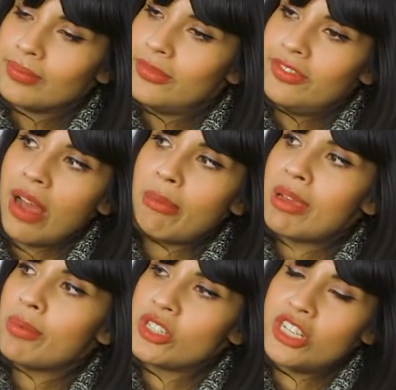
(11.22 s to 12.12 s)

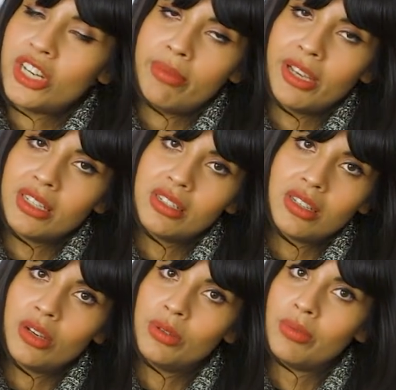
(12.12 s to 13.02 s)
Family body shaming is
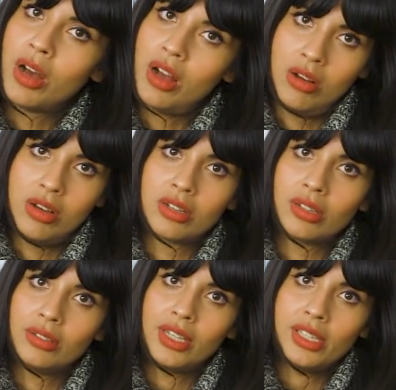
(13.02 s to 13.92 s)
so hard
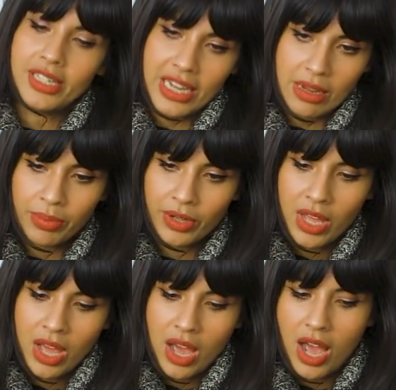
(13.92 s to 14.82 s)
and deep,
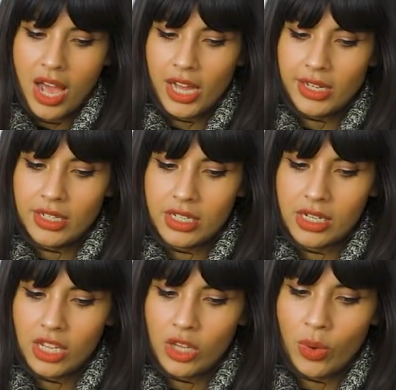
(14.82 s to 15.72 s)
and
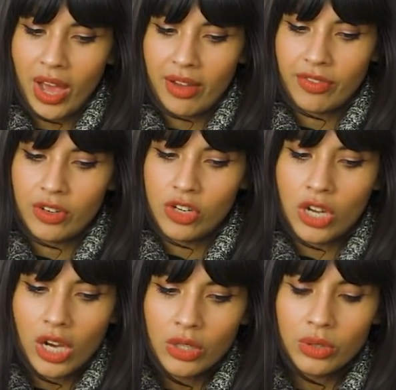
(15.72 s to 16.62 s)
you have
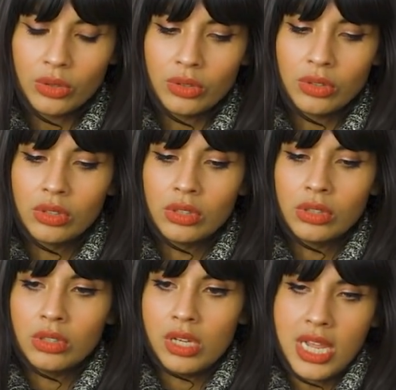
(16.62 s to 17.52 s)
no
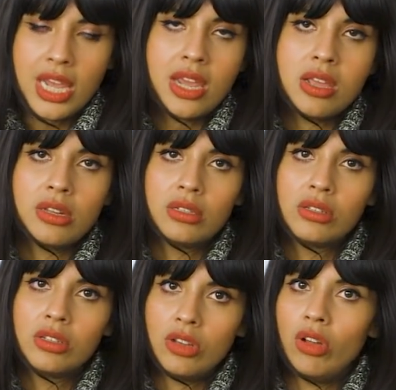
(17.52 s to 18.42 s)
need
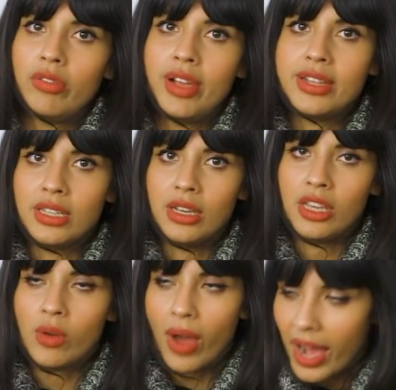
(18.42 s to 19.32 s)
to tolerate it.
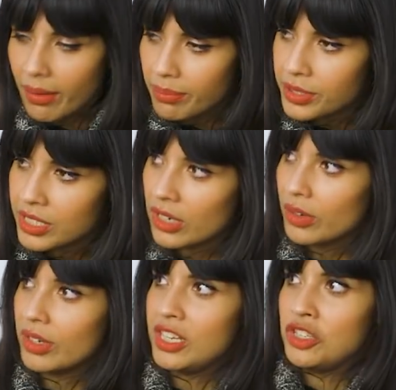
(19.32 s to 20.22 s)
You
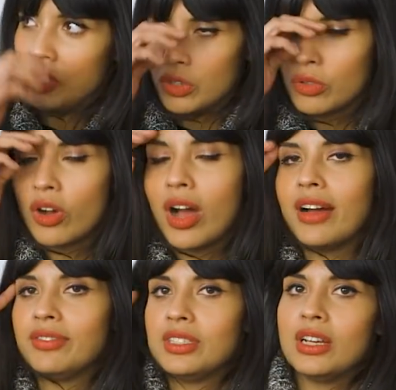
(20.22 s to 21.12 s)
absolutely do not
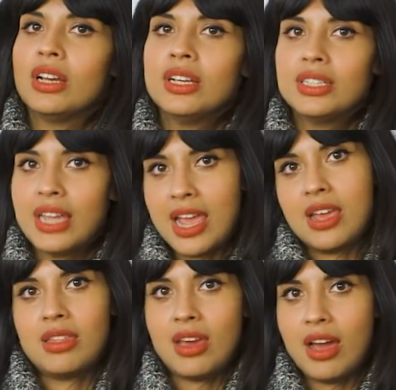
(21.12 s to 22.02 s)
have to
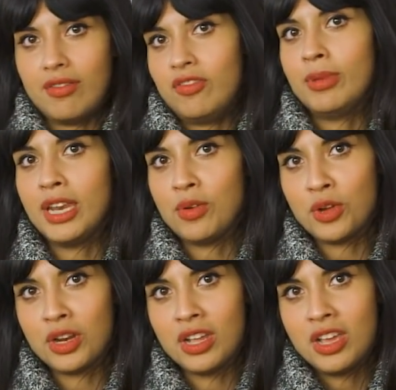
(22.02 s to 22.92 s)
take that from
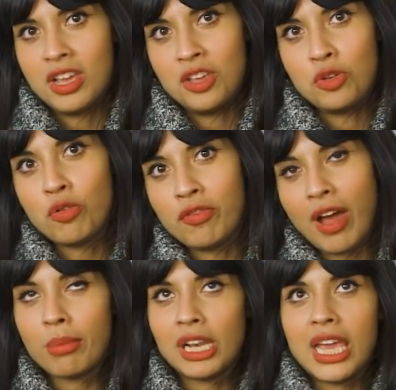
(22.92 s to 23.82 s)
anyone. Your
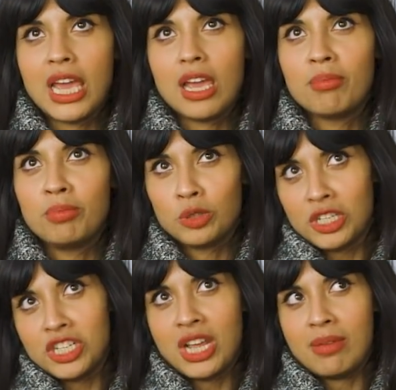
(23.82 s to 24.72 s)
family
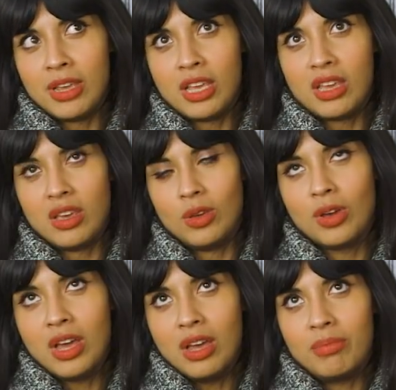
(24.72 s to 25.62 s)
body shaming
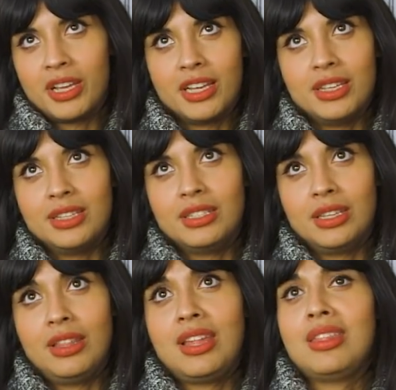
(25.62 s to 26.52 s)
you because
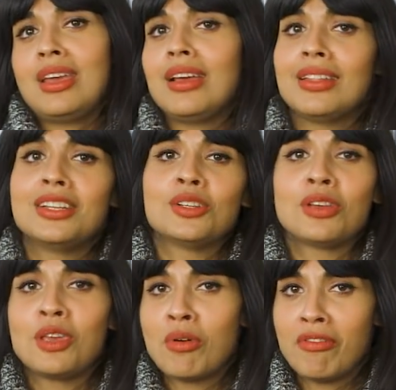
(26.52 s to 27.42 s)
they think they're
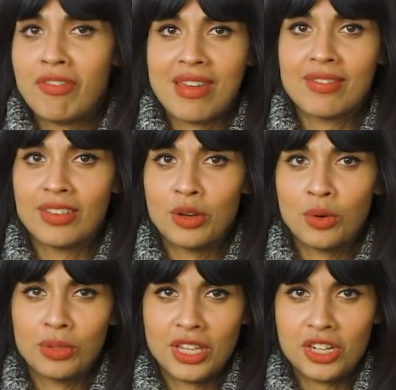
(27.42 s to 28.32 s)
doing you a favor,
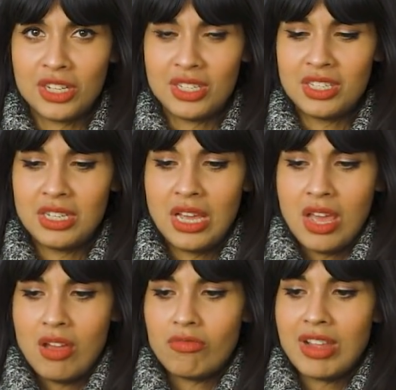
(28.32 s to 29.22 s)
or they're just
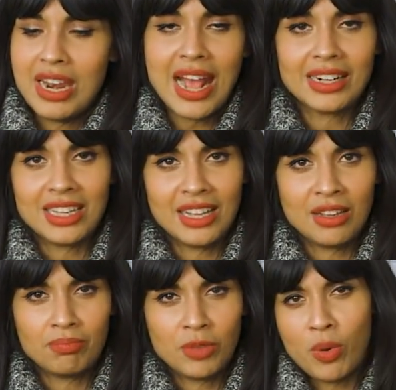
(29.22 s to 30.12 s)

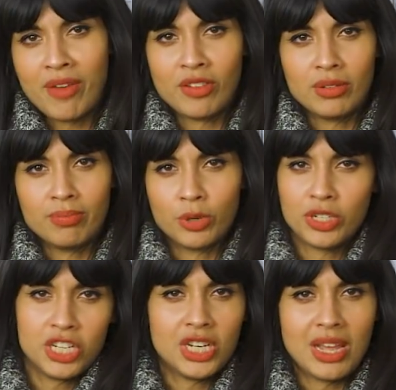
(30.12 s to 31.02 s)
reenacting whoever
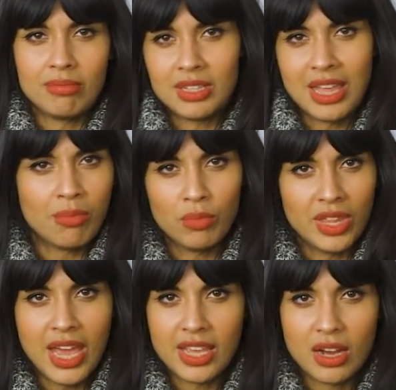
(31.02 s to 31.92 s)
body shamed them
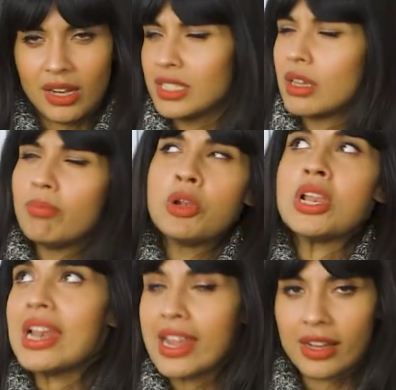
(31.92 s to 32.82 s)
when they're young. It's
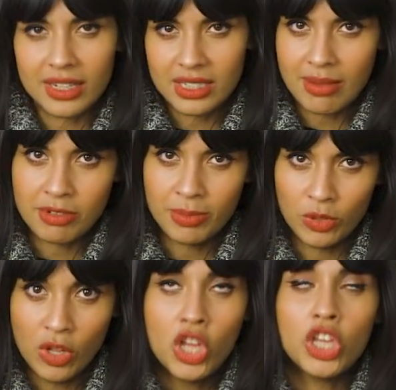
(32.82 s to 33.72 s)
completely
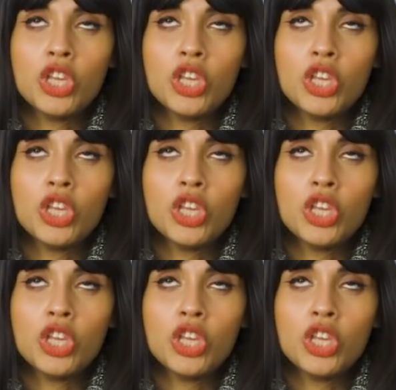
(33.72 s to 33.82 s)
unacceptable.